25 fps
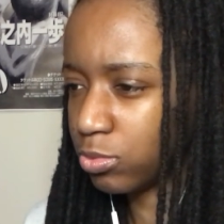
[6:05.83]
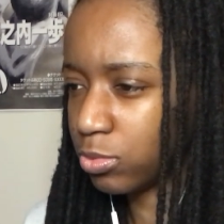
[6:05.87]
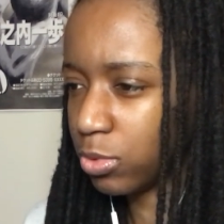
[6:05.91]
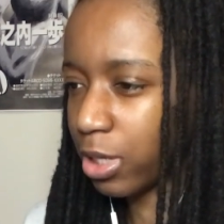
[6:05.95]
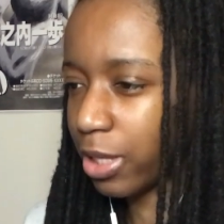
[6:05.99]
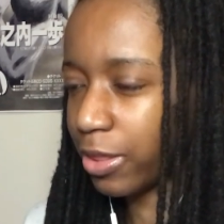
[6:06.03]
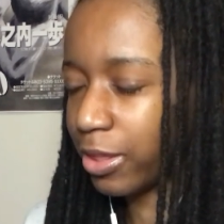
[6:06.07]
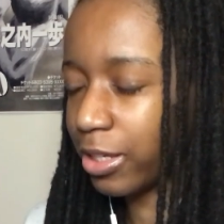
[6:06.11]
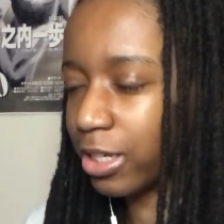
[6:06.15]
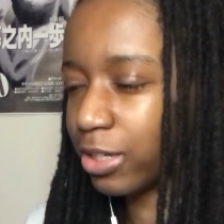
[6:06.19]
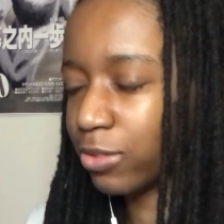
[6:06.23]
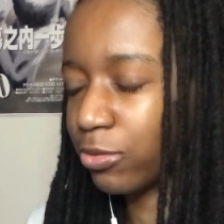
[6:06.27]

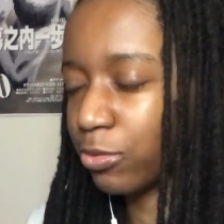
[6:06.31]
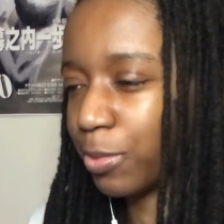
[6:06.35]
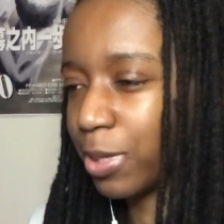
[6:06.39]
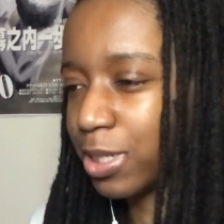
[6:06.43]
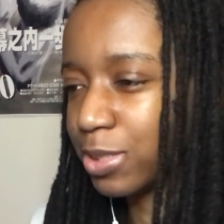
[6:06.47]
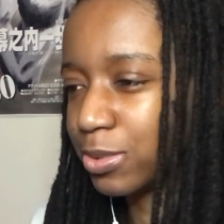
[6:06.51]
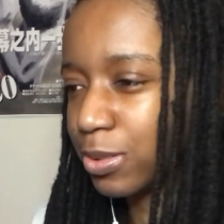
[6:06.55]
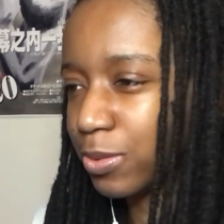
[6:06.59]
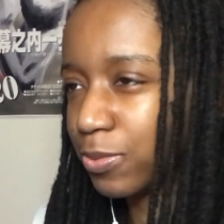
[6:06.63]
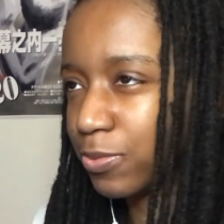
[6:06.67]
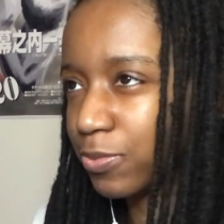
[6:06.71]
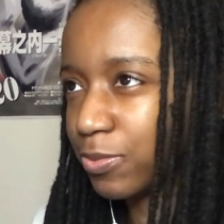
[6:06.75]
I think it
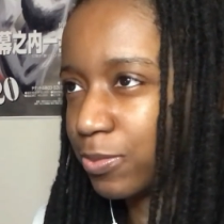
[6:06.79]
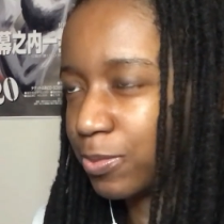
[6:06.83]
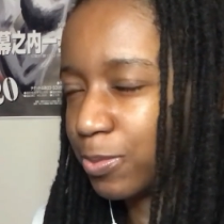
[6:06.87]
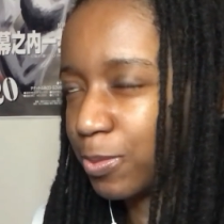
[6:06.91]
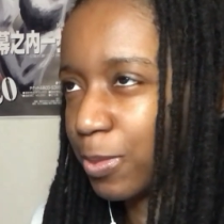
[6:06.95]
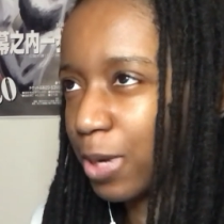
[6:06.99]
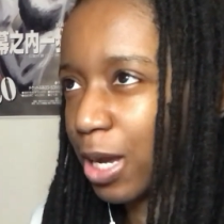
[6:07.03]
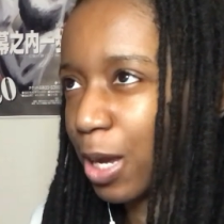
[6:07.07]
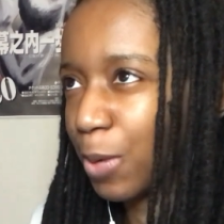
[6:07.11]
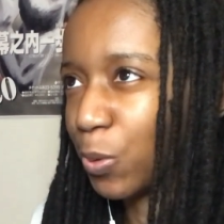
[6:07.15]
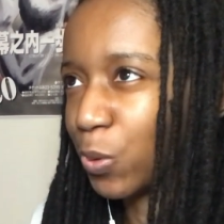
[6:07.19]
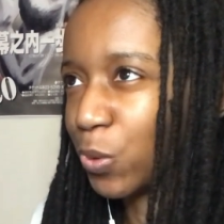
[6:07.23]
reminds me of
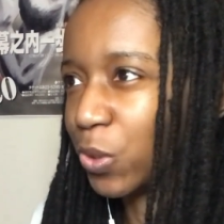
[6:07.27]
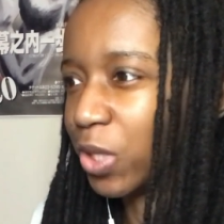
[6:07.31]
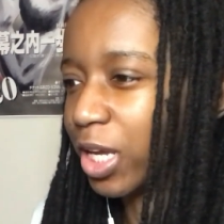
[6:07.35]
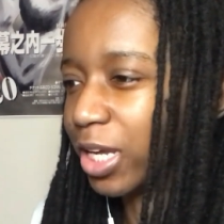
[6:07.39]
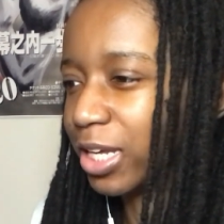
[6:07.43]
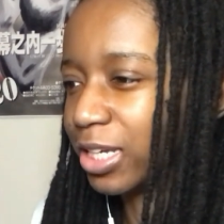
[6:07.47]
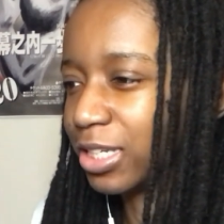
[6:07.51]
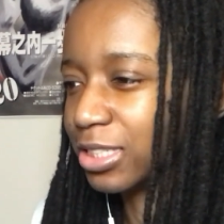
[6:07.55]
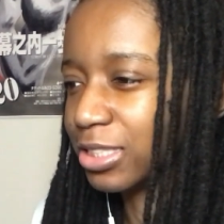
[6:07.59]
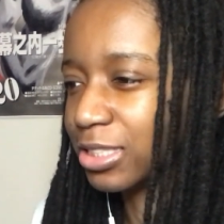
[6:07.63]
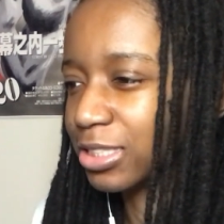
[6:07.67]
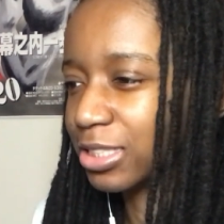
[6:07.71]

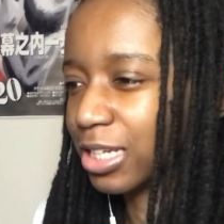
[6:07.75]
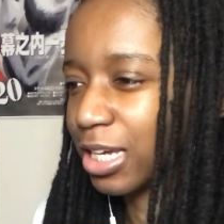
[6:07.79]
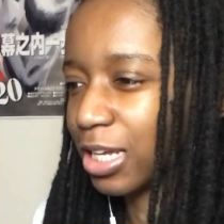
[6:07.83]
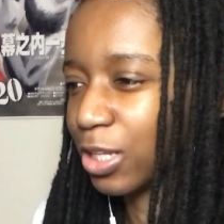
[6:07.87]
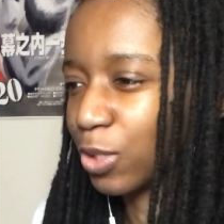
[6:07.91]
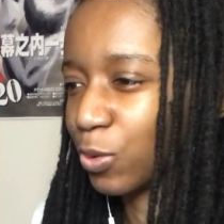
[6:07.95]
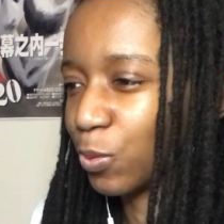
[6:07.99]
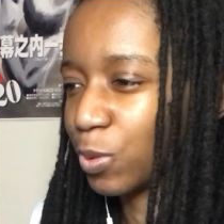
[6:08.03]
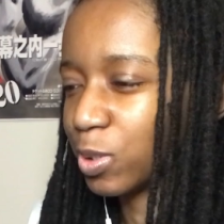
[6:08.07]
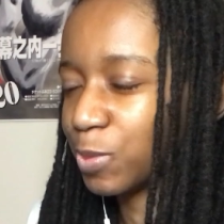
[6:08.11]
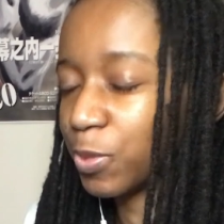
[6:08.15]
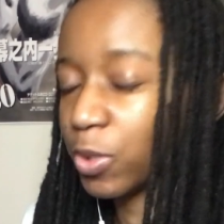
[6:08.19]
Amadeus Can't
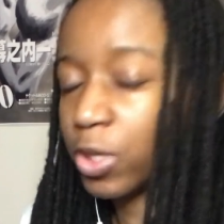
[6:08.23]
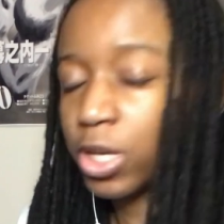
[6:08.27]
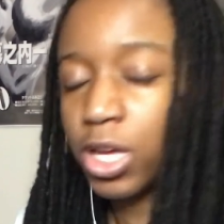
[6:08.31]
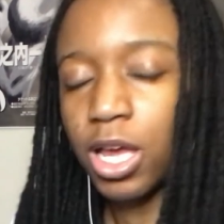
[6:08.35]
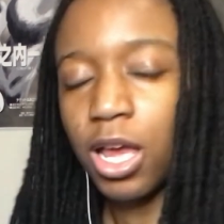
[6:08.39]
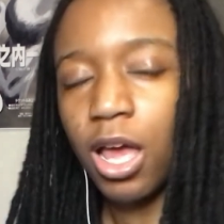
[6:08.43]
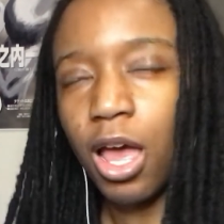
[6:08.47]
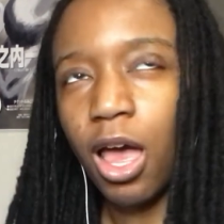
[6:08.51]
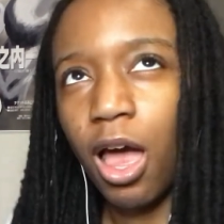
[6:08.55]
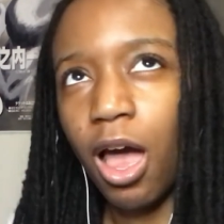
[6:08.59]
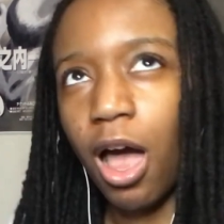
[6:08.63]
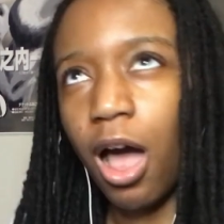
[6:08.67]
spell.
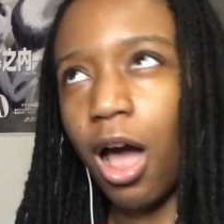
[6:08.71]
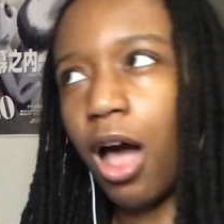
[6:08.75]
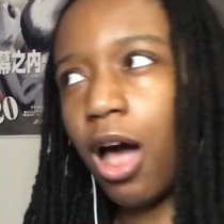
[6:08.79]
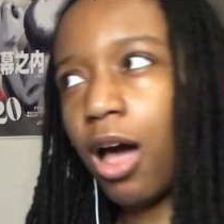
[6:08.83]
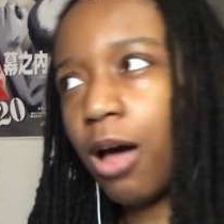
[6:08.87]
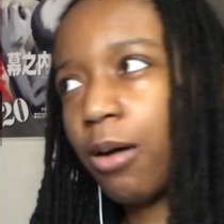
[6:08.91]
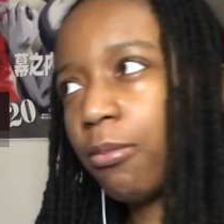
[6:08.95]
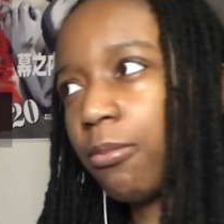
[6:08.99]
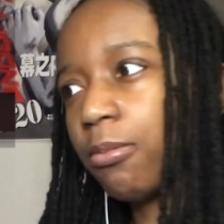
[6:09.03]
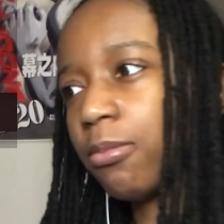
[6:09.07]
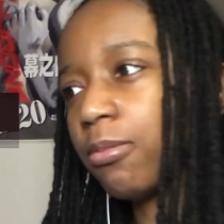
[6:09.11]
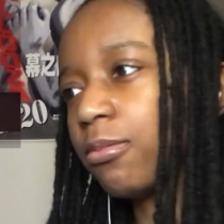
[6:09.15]

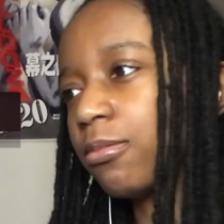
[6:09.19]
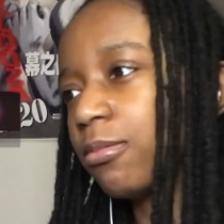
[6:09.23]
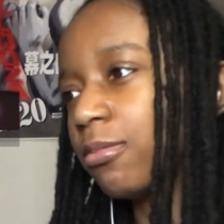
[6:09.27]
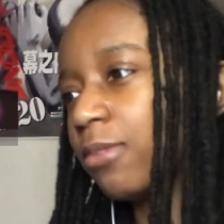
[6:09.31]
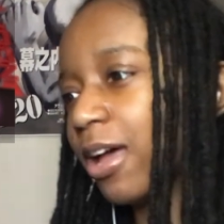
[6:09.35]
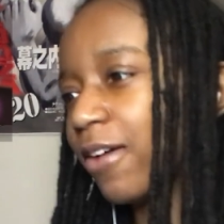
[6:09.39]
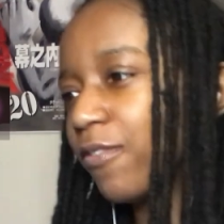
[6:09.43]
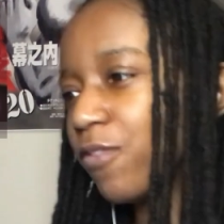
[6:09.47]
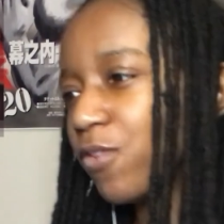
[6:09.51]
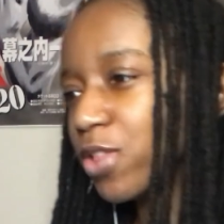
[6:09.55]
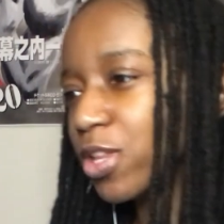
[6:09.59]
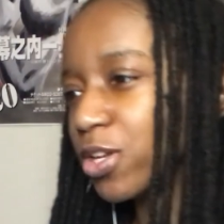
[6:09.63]
um
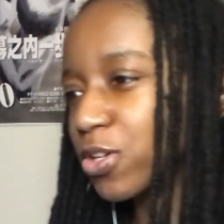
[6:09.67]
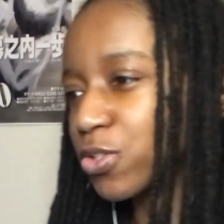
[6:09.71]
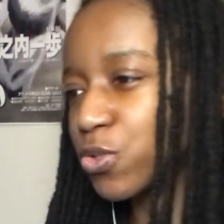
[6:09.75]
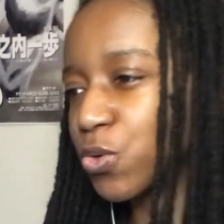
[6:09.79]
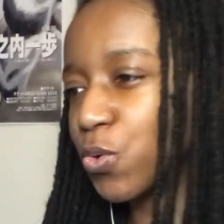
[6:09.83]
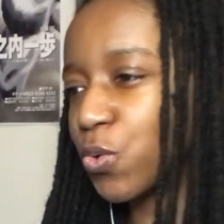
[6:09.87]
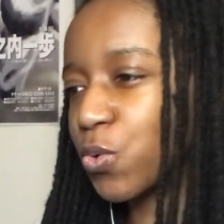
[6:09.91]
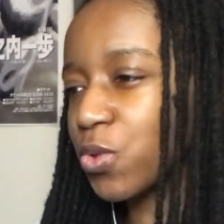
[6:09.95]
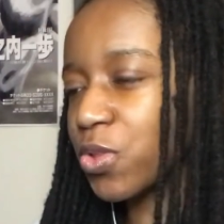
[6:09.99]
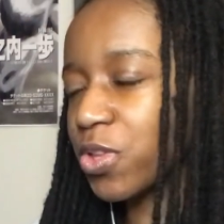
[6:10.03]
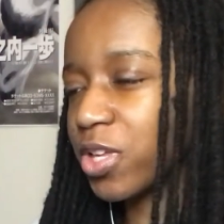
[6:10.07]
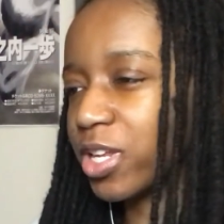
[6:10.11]
everyone looks
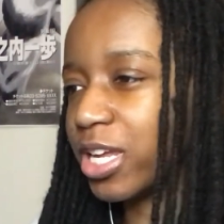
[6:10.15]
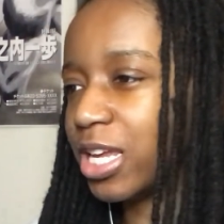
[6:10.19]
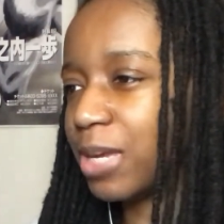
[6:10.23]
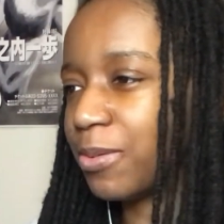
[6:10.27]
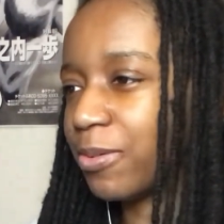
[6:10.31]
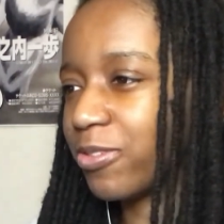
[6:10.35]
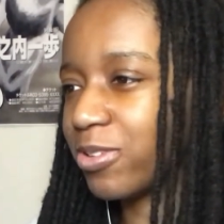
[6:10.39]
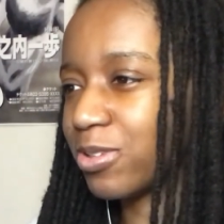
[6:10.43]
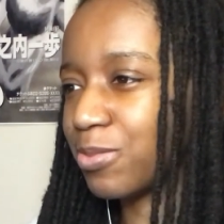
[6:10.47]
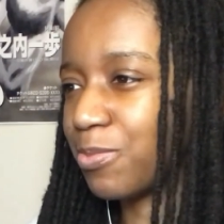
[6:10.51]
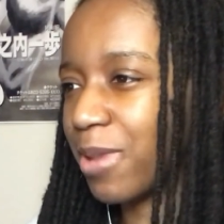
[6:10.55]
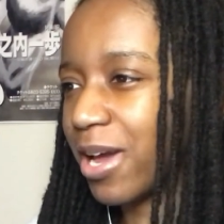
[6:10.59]
cool than him
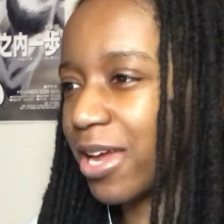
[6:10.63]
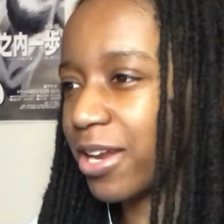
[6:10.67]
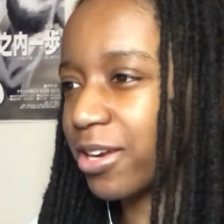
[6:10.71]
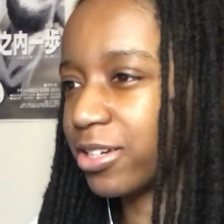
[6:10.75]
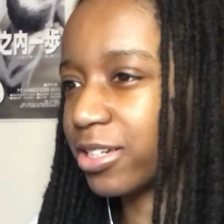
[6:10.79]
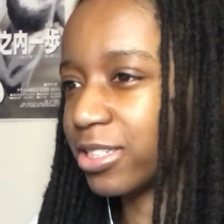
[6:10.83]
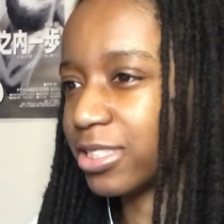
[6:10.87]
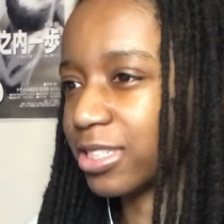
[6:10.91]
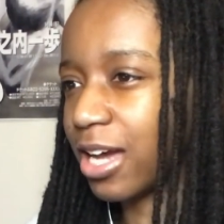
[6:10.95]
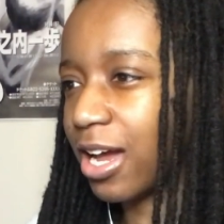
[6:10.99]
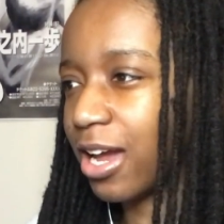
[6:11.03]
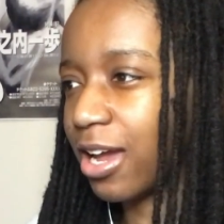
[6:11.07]
It's a better
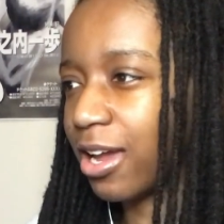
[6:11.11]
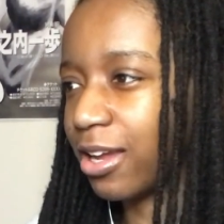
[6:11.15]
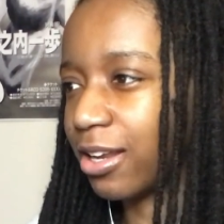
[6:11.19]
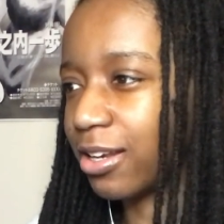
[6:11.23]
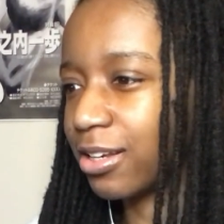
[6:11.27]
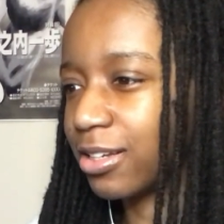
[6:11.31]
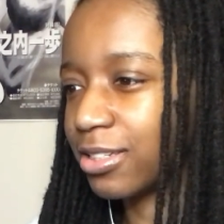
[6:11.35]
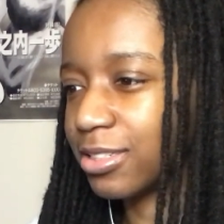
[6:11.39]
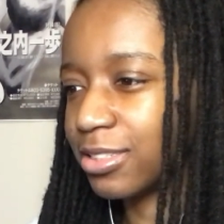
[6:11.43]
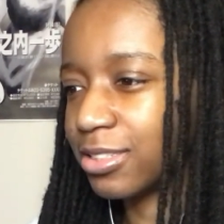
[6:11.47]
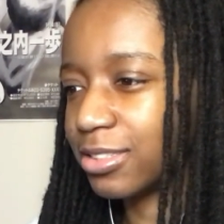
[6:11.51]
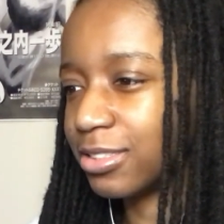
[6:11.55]
design
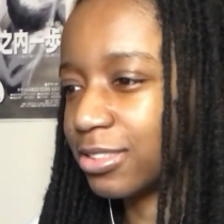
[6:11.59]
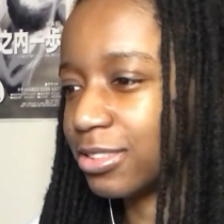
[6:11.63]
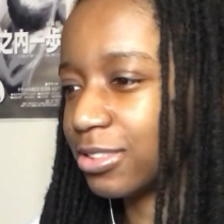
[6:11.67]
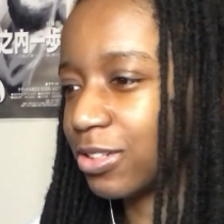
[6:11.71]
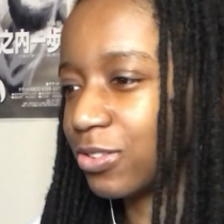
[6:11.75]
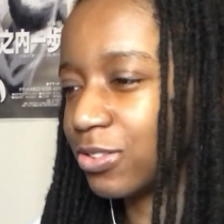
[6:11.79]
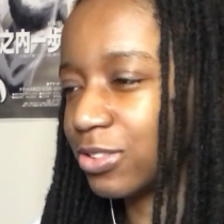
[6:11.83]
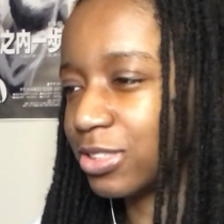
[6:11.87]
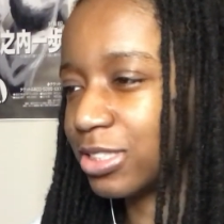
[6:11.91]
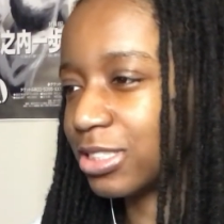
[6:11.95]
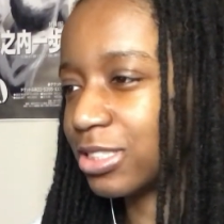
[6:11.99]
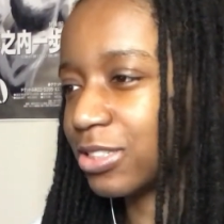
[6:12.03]
it's
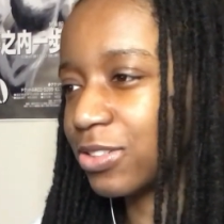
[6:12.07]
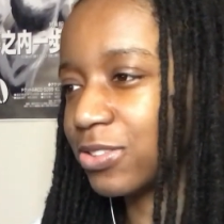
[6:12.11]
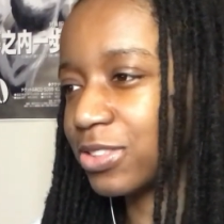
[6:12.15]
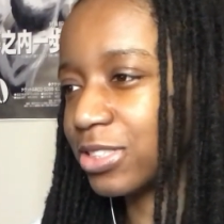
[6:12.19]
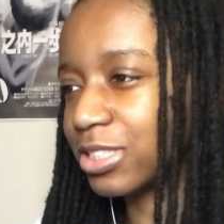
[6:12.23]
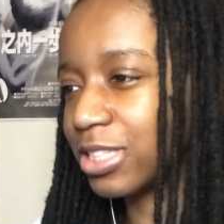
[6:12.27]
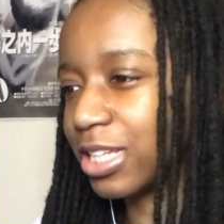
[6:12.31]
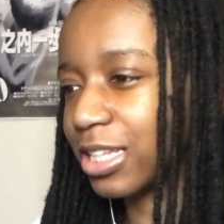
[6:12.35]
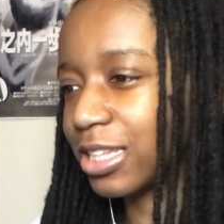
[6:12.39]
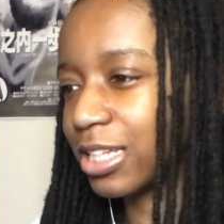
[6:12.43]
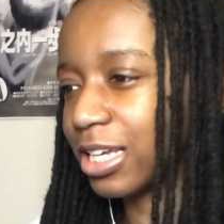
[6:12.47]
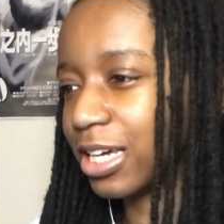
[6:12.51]
all it's
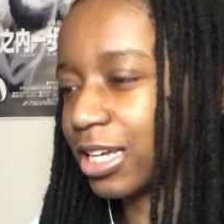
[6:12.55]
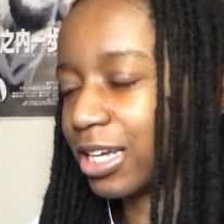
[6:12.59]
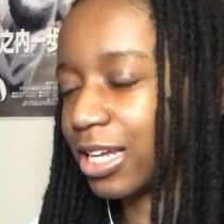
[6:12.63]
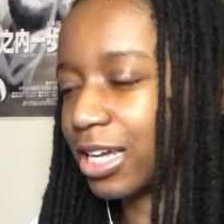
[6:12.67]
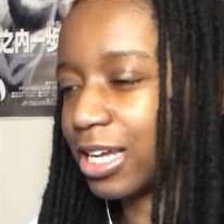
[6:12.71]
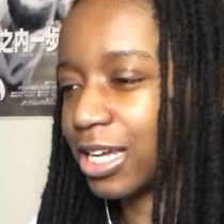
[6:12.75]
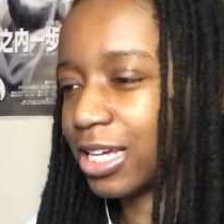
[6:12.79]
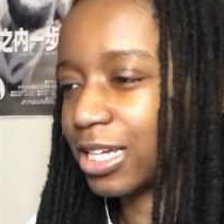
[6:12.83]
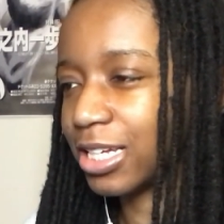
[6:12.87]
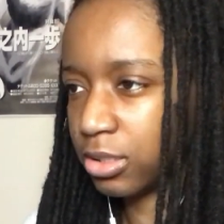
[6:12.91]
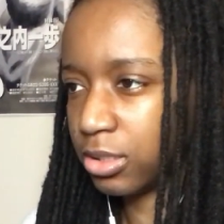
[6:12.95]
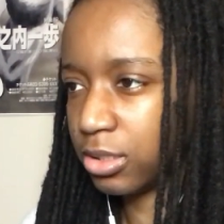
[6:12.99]
always like that
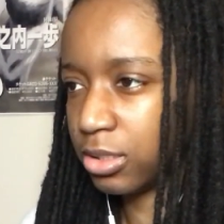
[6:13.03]
huh